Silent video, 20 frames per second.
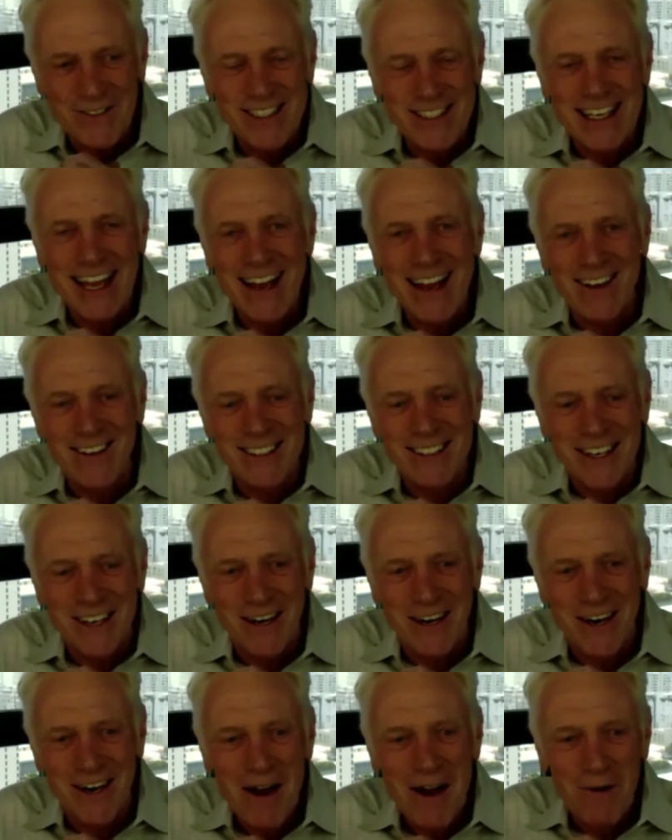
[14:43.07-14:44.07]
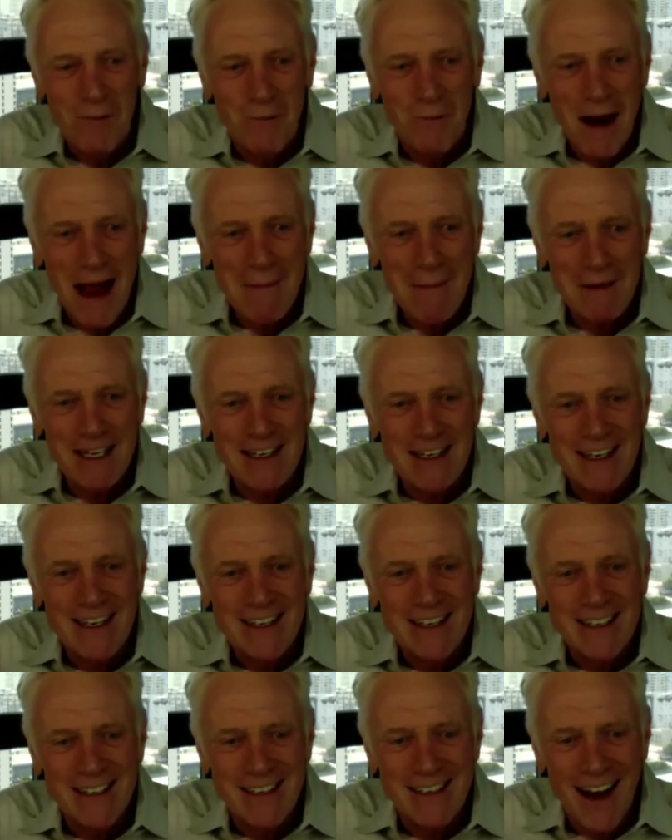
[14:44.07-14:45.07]
scales here: rabbit,
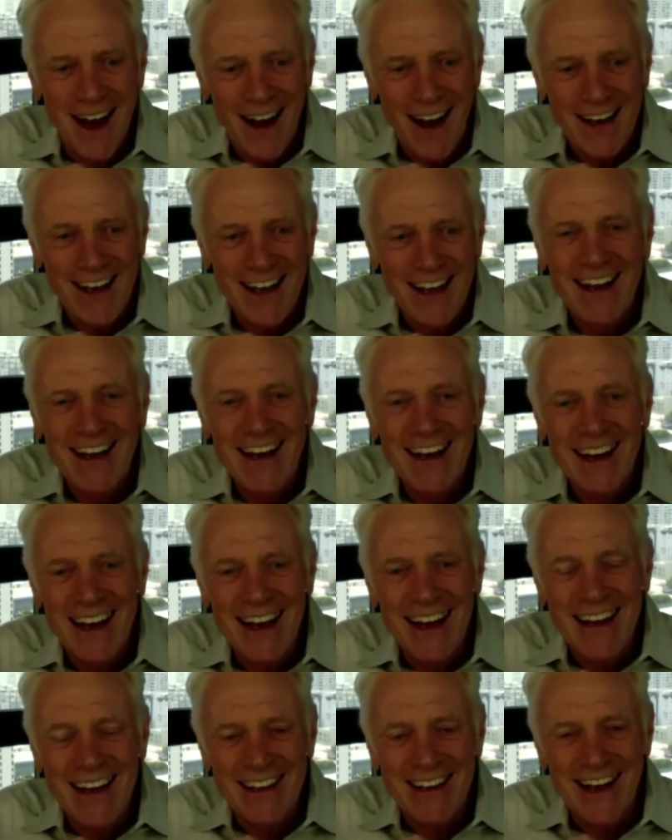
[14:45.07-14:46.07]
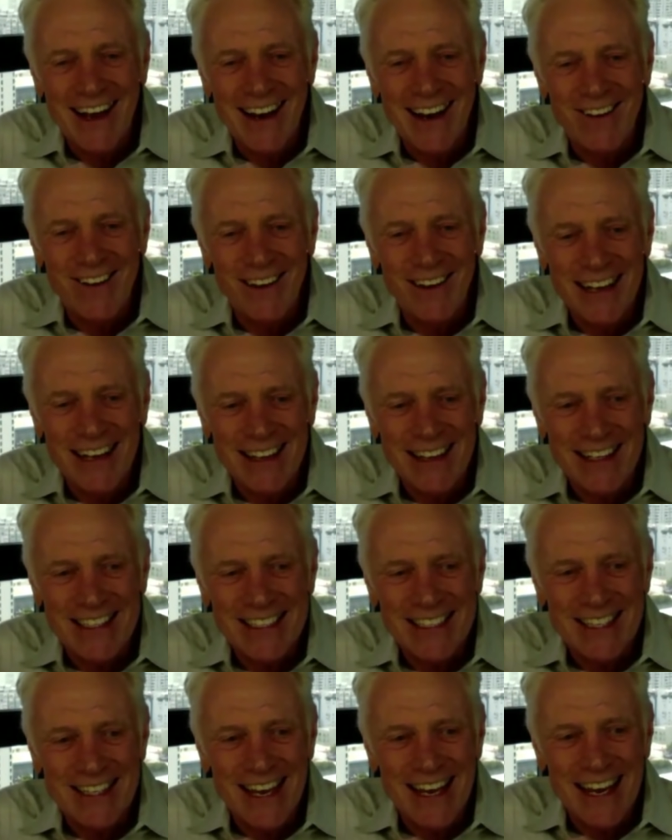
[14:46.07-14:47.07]
duck, and you got to look at
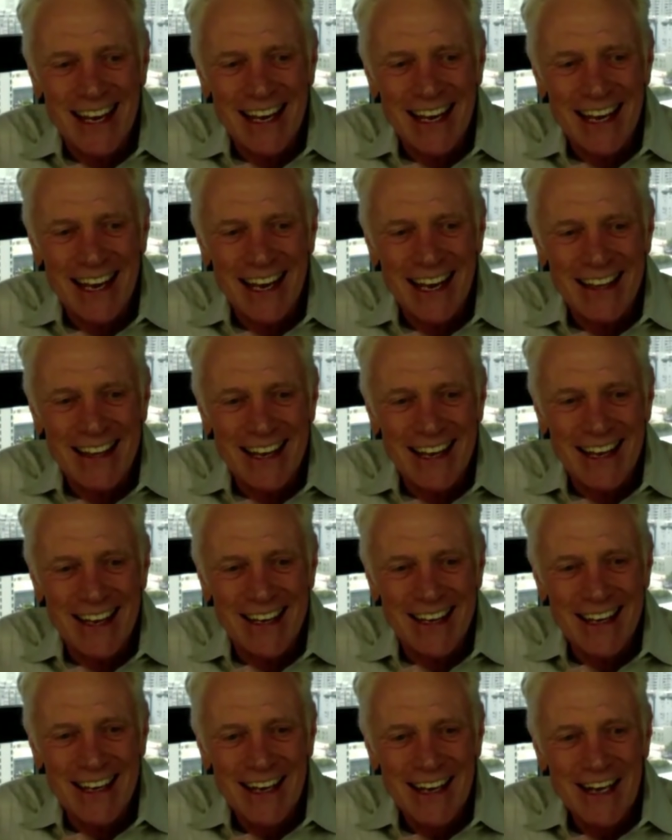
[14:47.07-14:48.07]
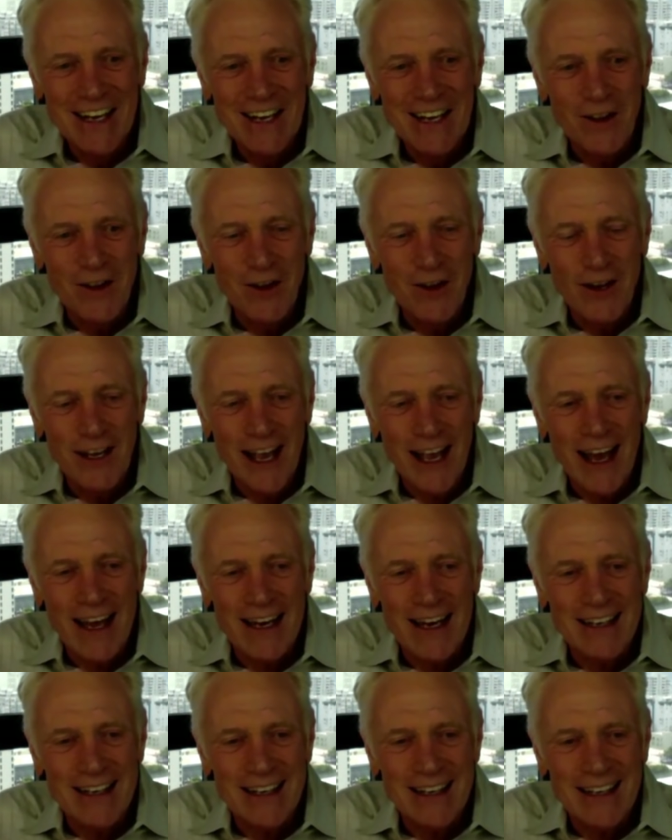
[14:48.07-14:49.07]
this thing and then look at
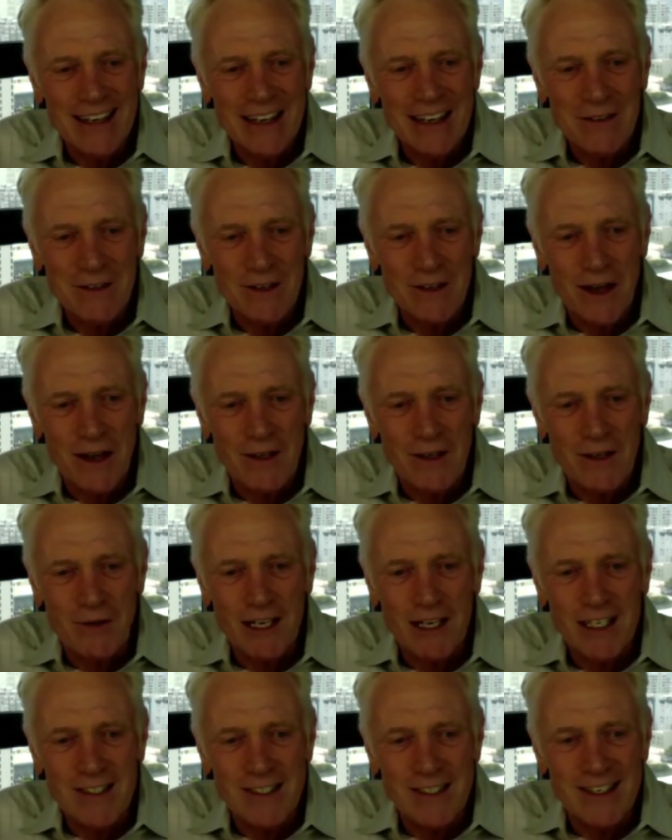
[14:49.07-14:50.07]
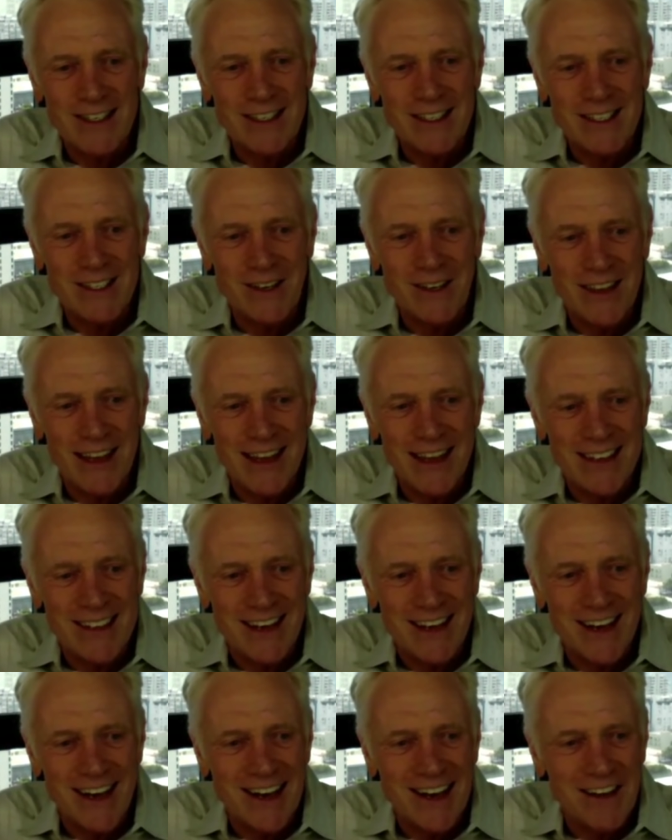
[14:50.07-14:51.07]
it, t- twist it so that
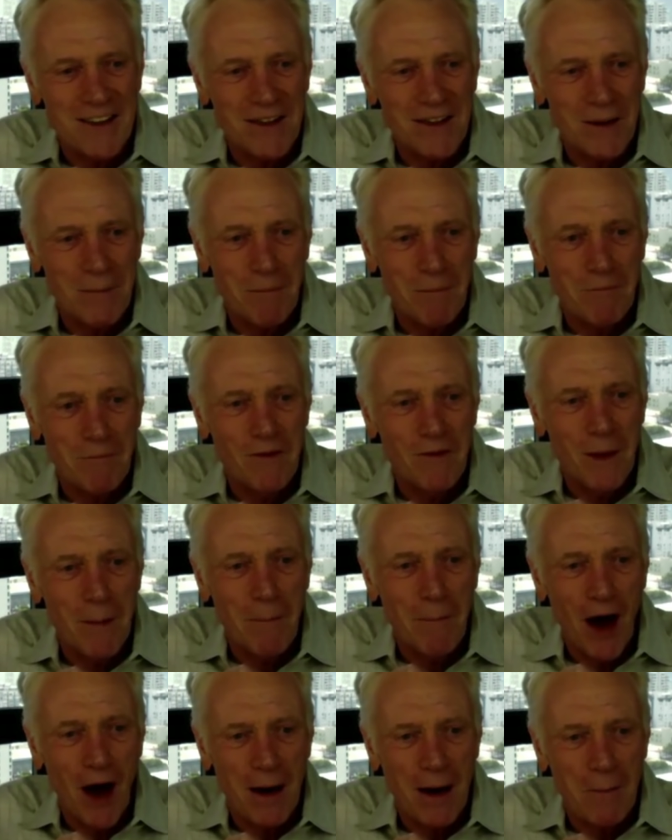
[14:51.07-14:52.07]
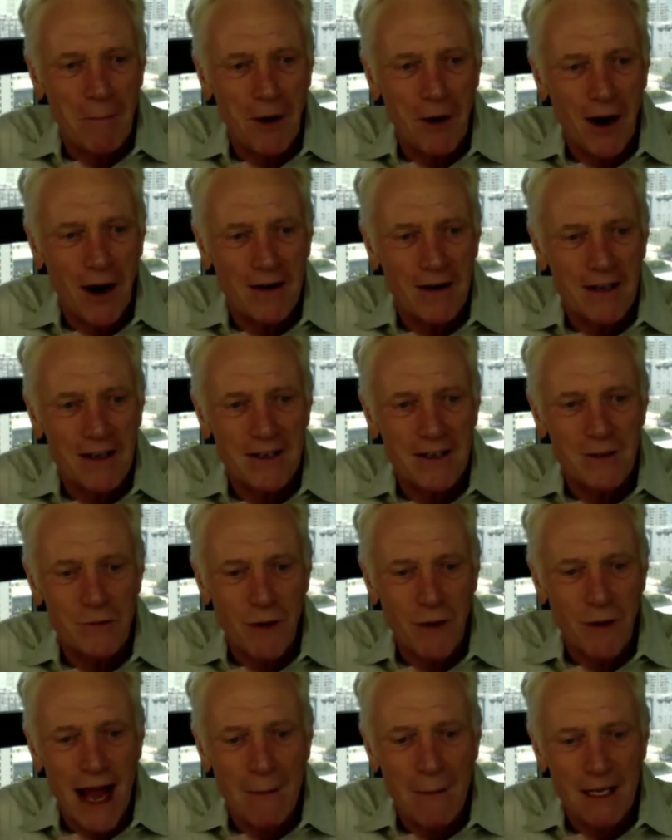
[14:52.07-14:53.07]
uh, the the bottom part is
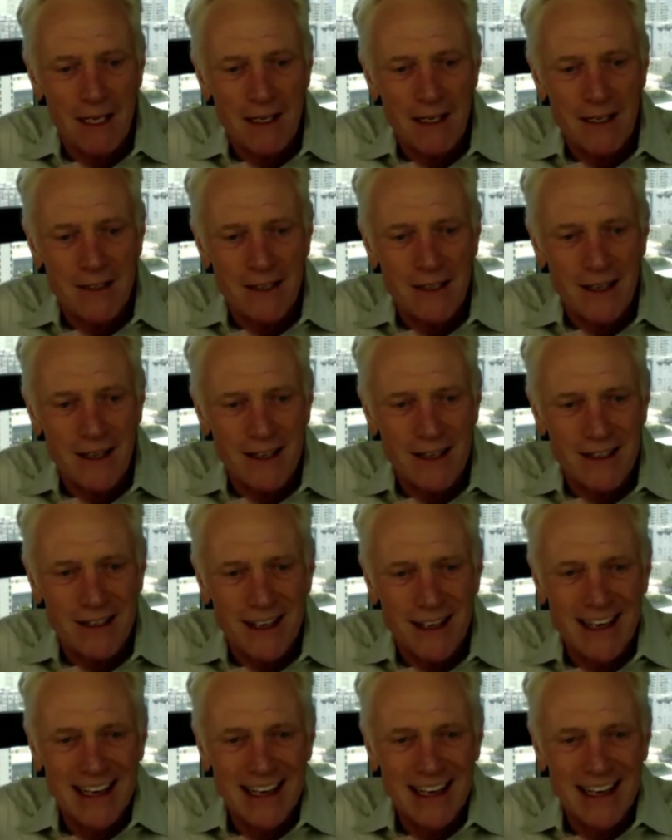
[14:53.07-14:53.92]
rabbit in and